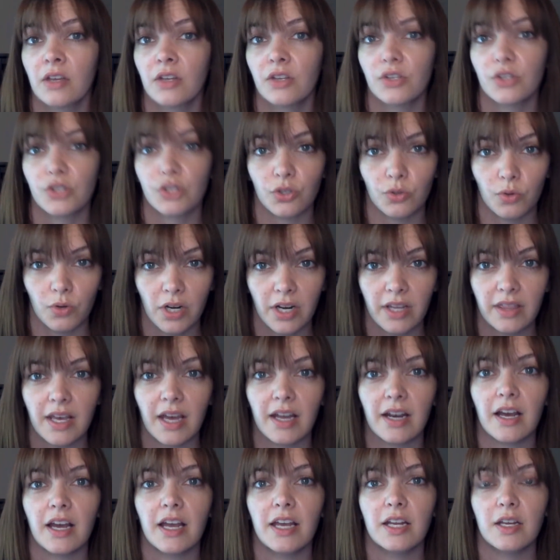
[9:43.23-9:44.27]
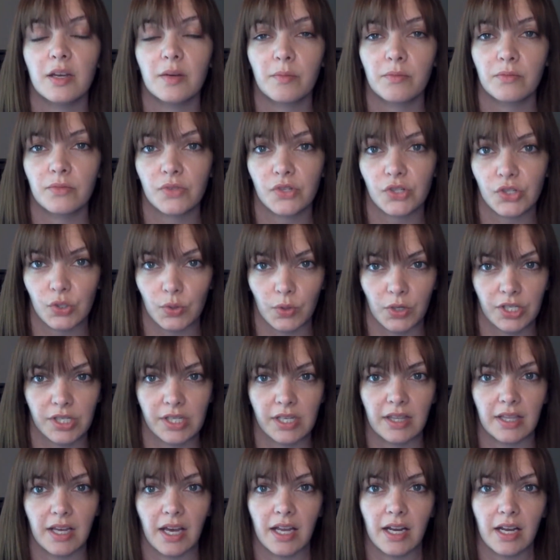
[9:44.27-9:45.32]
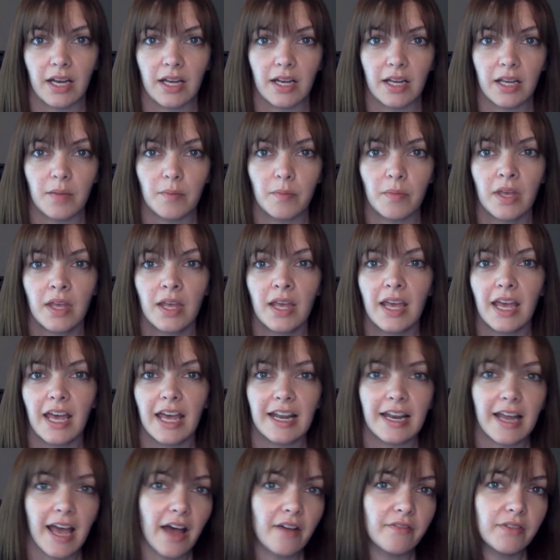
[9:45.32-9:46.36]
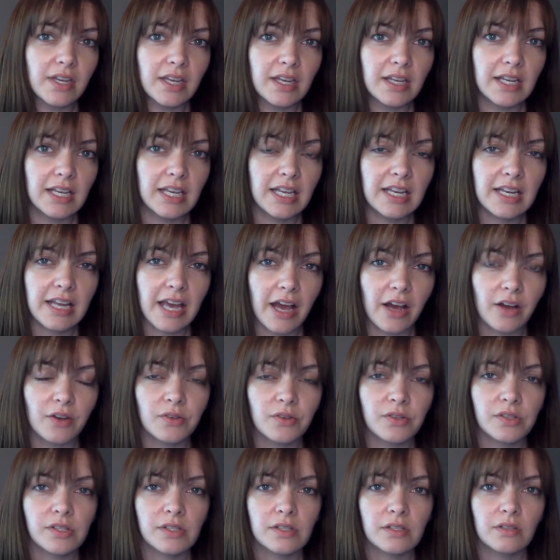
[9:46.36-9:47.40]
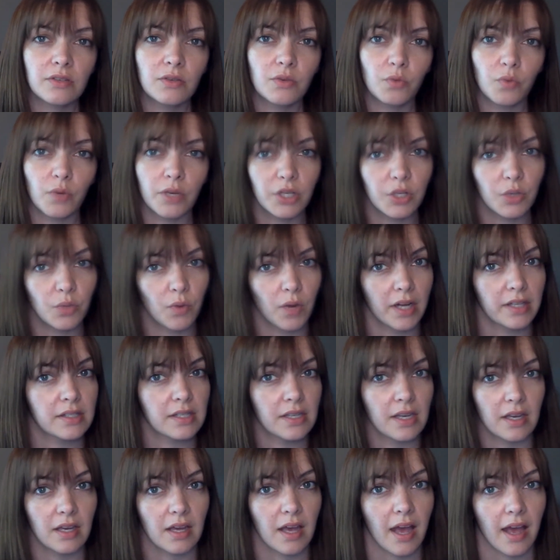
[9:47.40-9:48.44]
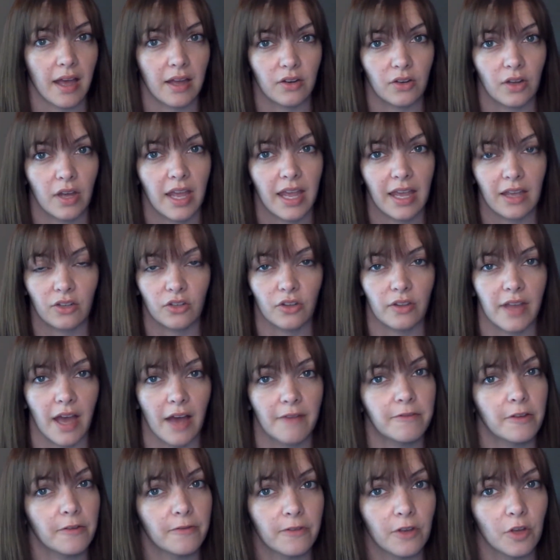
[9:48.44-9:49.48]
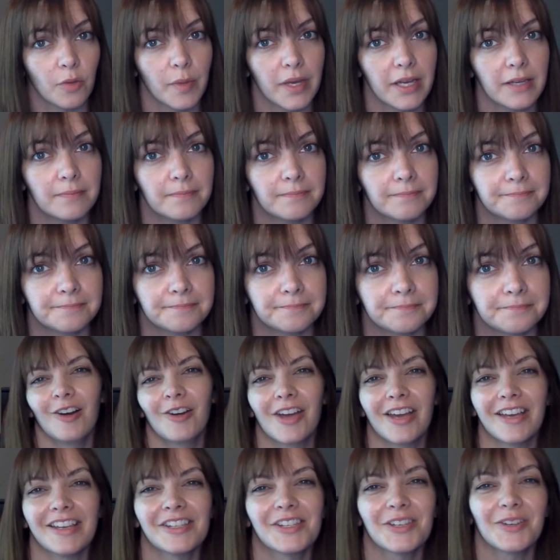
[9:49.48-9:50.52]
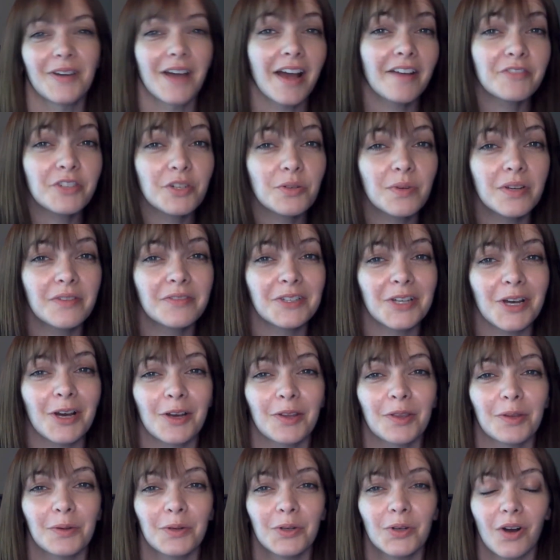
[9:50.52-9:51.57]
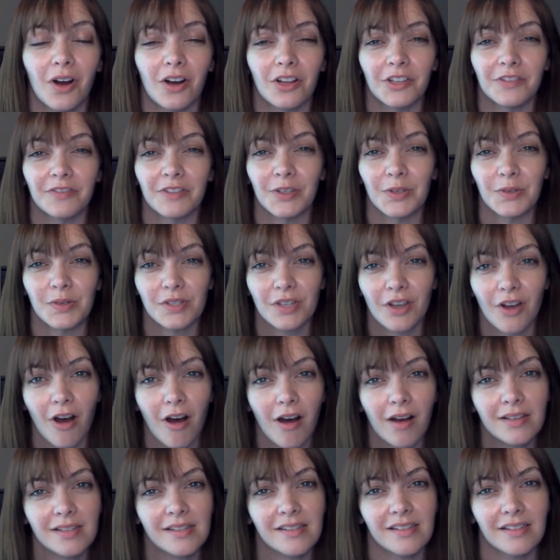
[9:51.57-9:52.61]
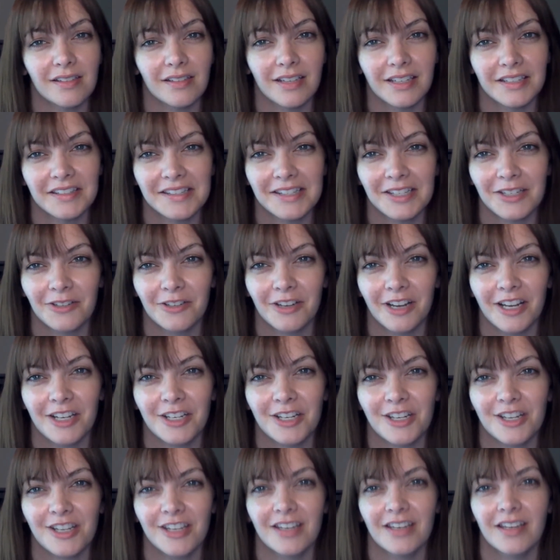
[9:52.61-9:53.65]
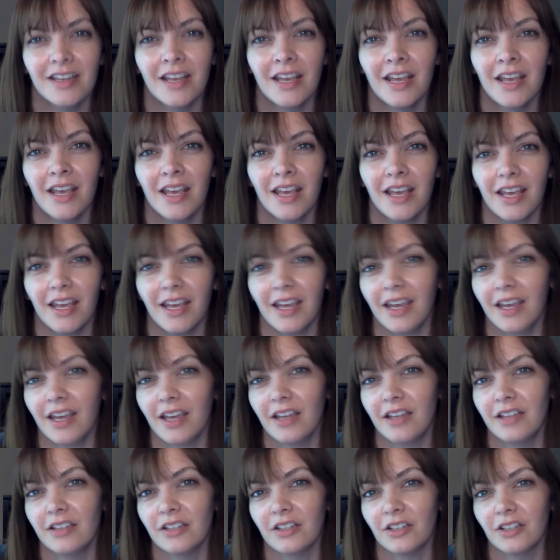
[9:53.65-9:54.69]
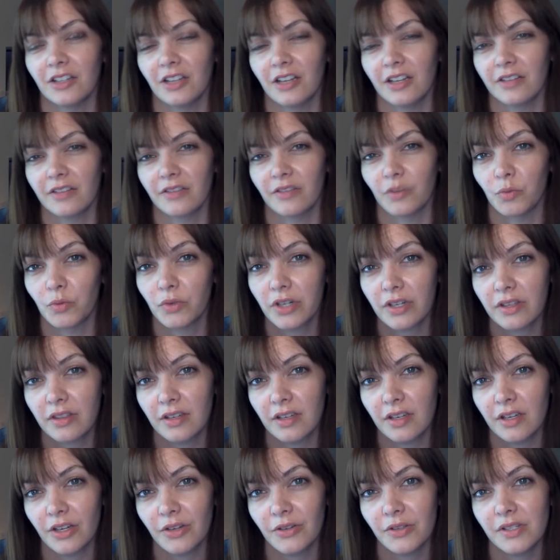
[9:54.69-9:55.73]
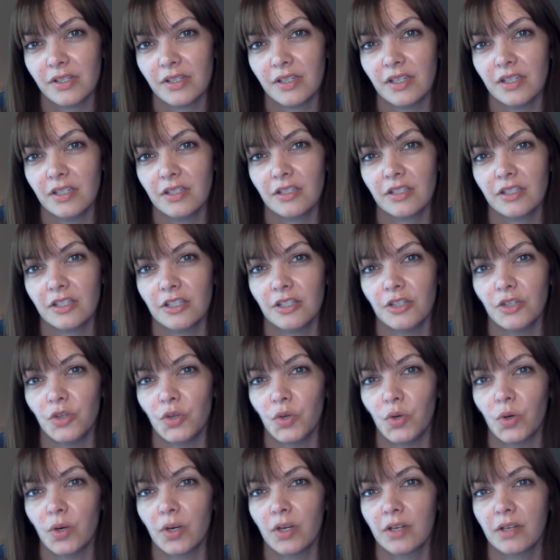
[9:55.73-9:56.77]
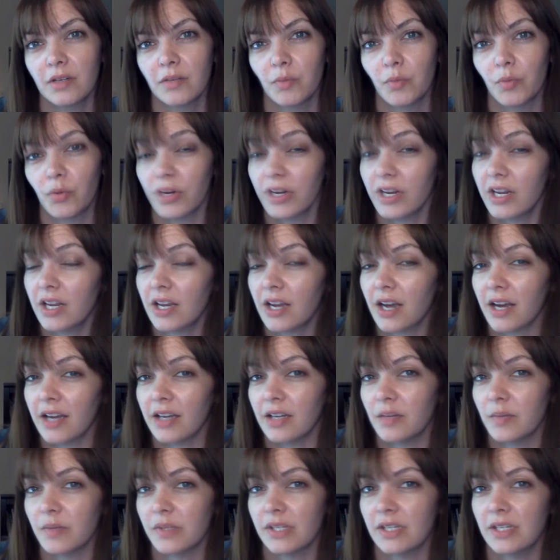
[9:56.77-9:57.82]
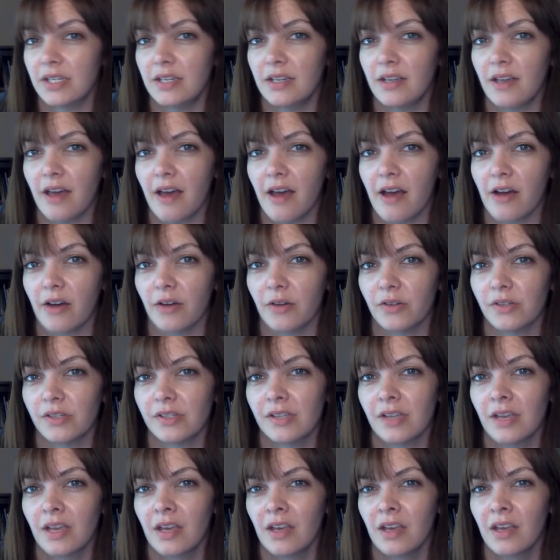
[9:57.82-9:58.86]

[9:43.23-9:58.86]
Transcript: storing that item, sourcing that item, and having it in-house when you want to handle that fulfillment. Okay, so after we've talked through all of those costs and consideration and a lot of the work that goes into bringing items in-house,